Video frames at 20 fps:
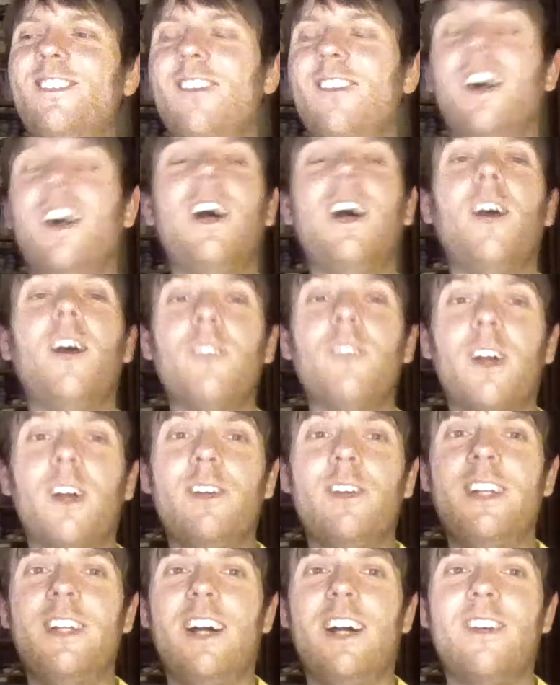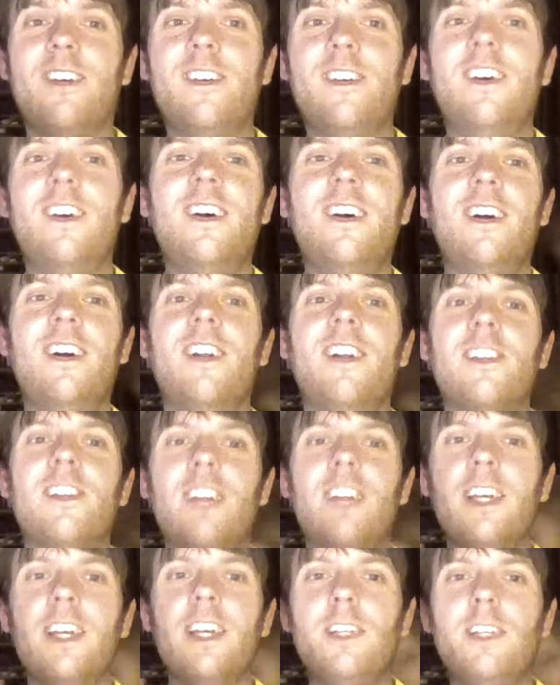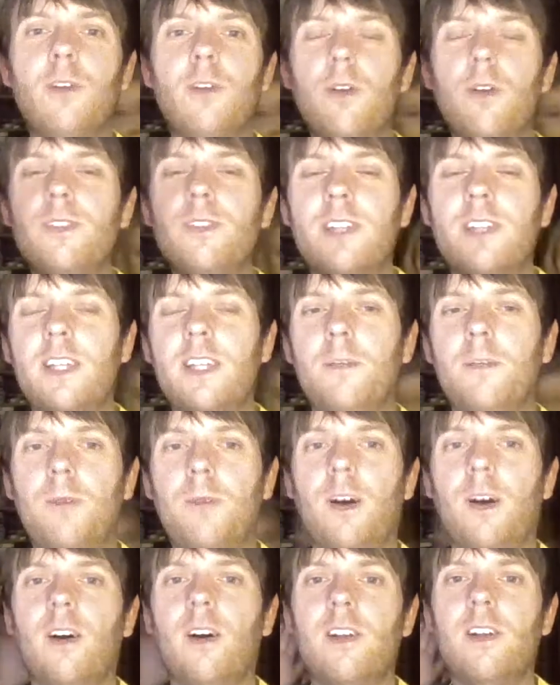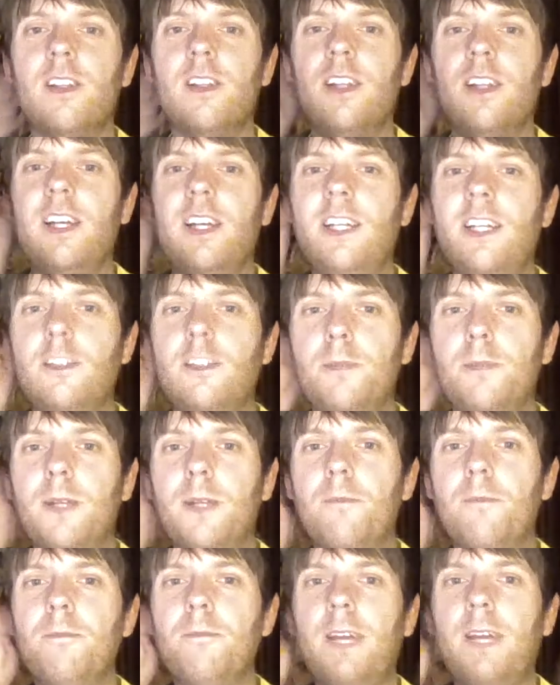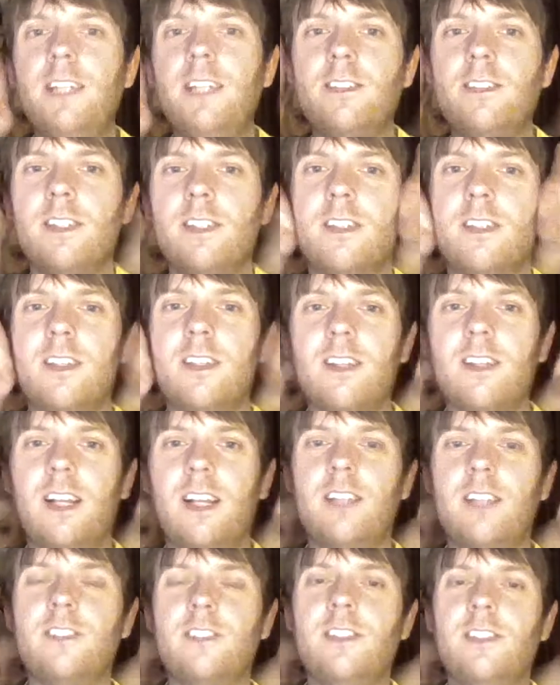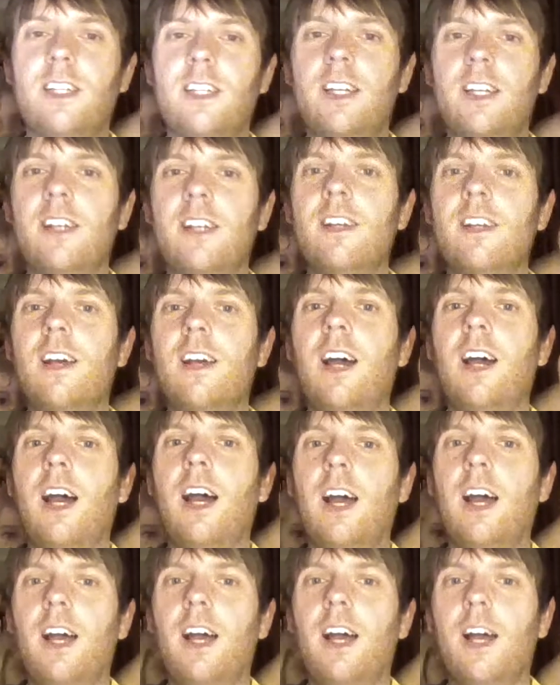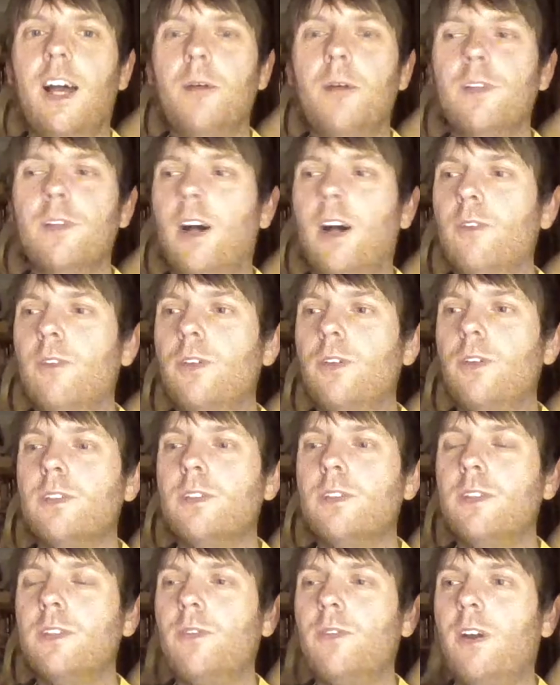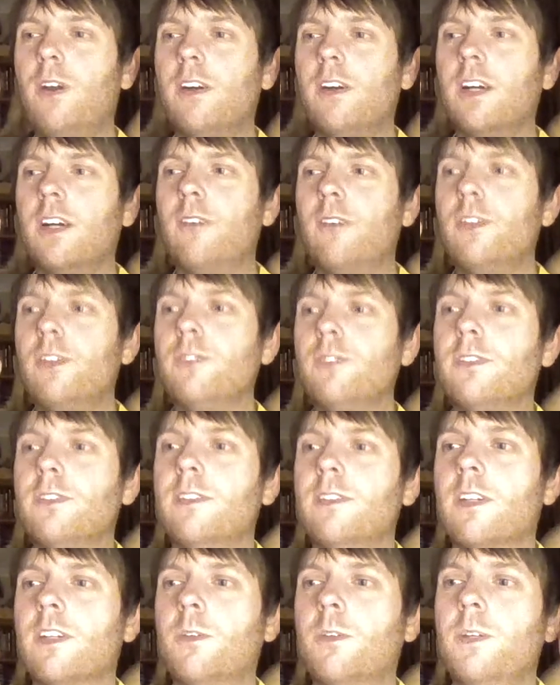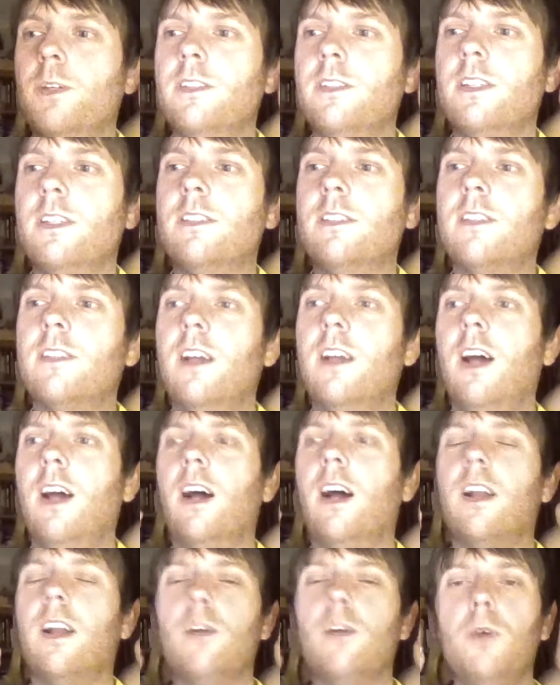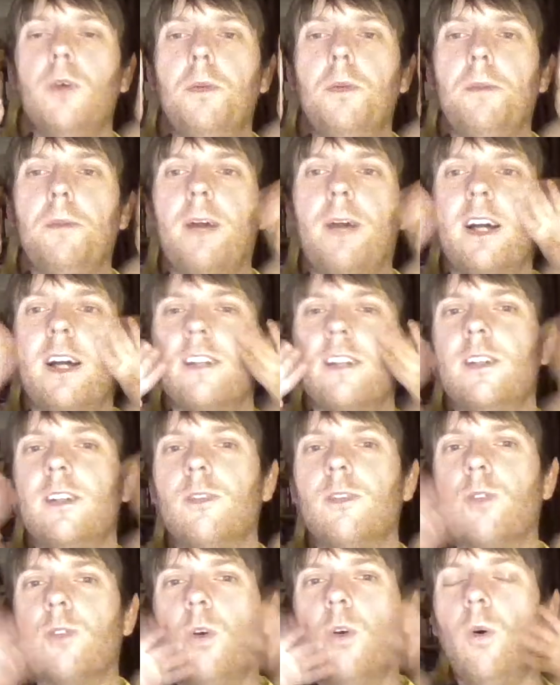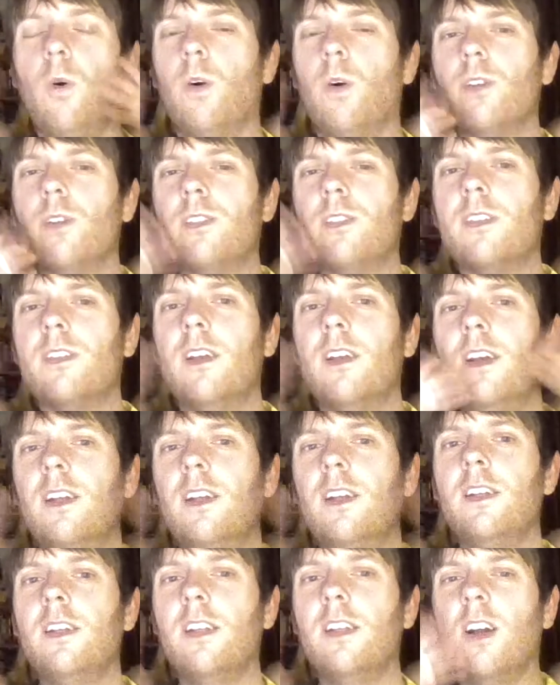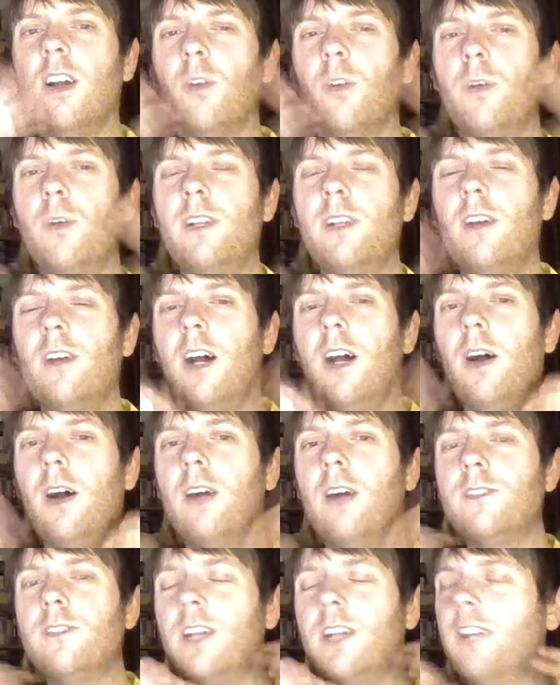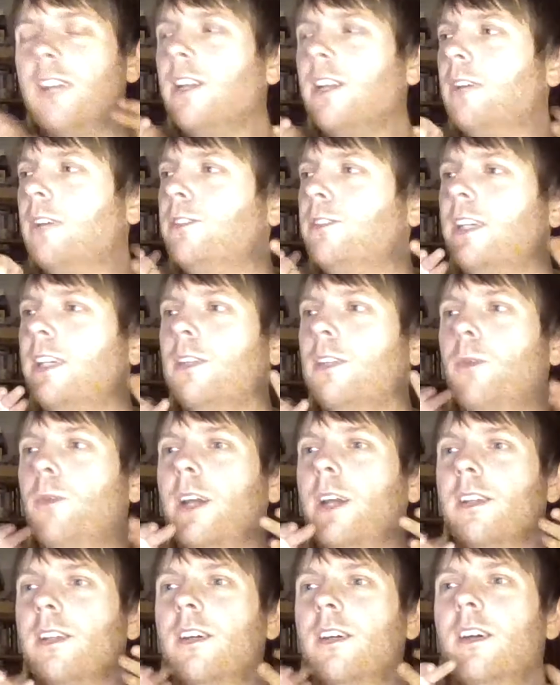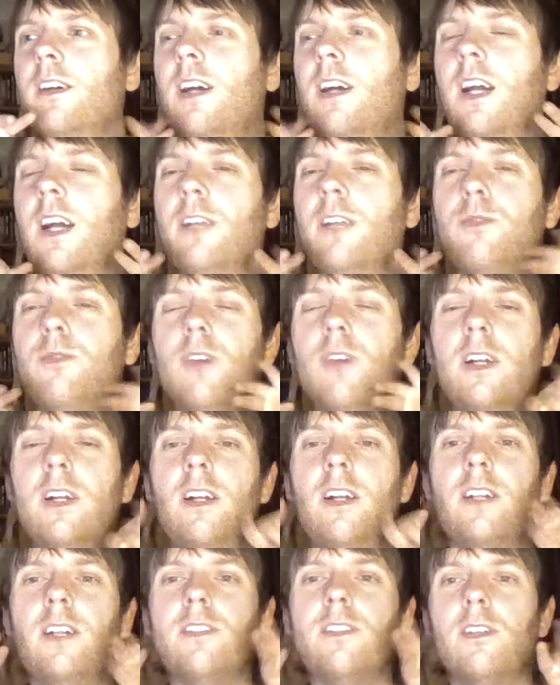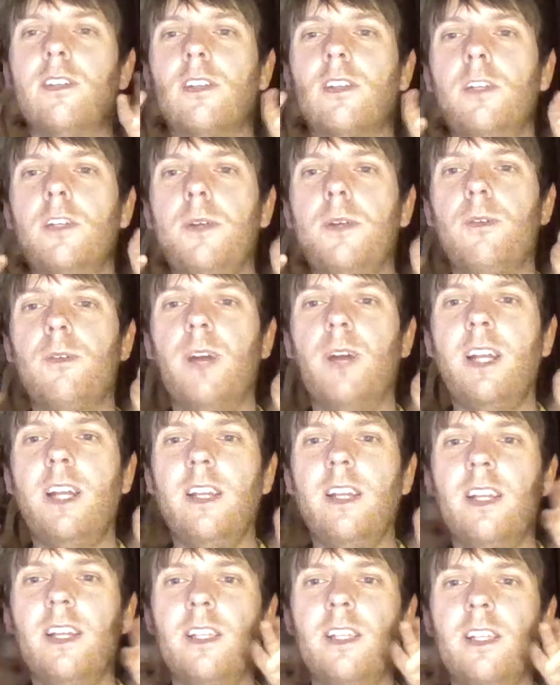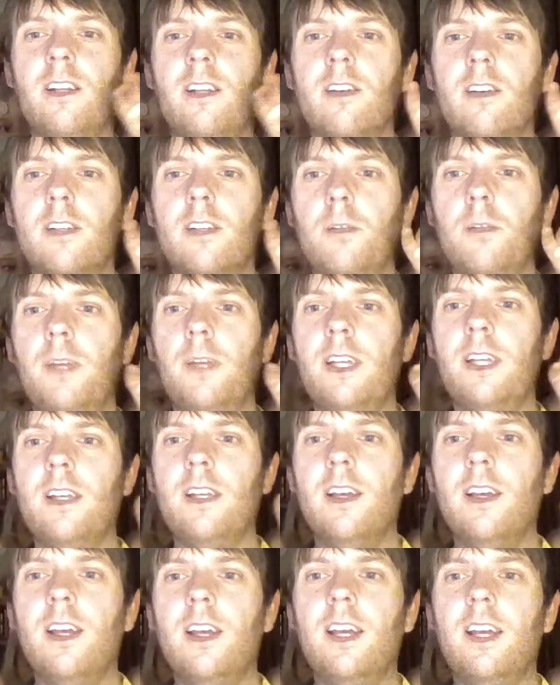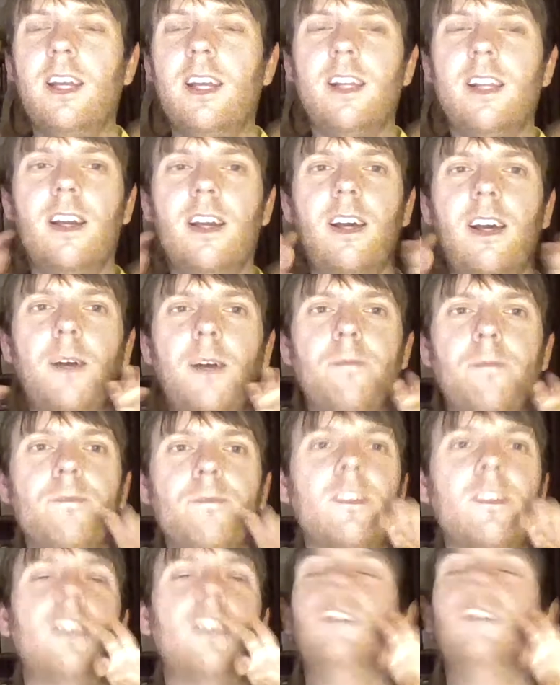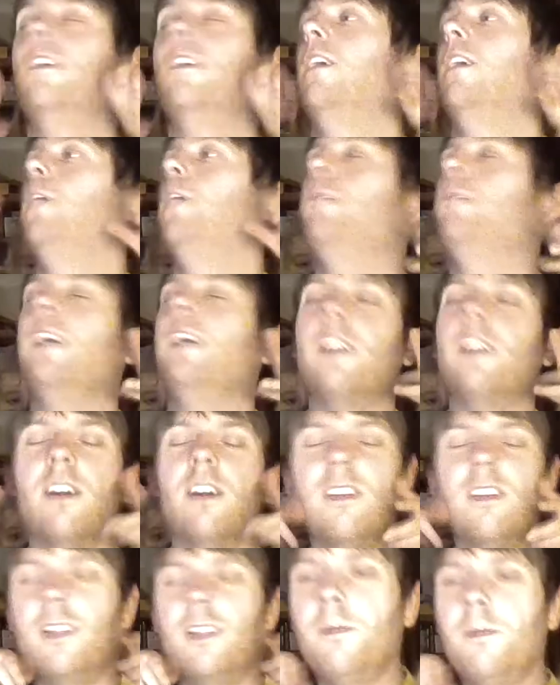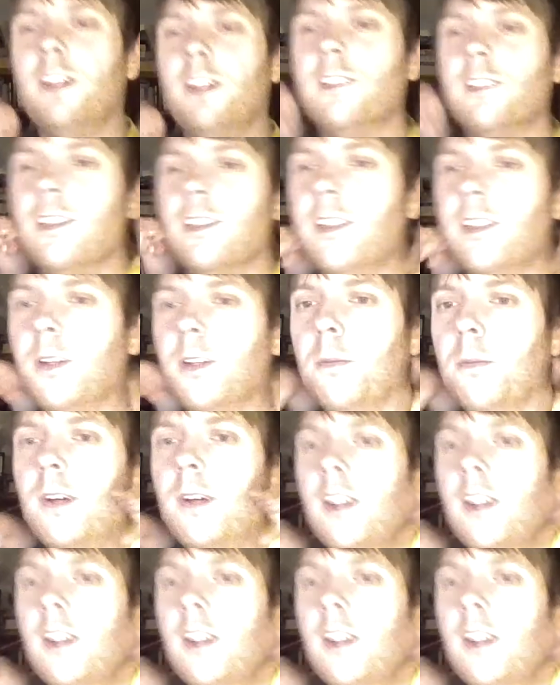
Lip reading: Right, I'm going now. Thank you all for taking part. It's been amazing the last year. I've loved doing the vlog. I've loved doing the quizzes, and I will be back, of course. You know, when I'll check the weather, and if Friday nights are looking a bit rainy and you're not going to be in a beer garden, I might turn up.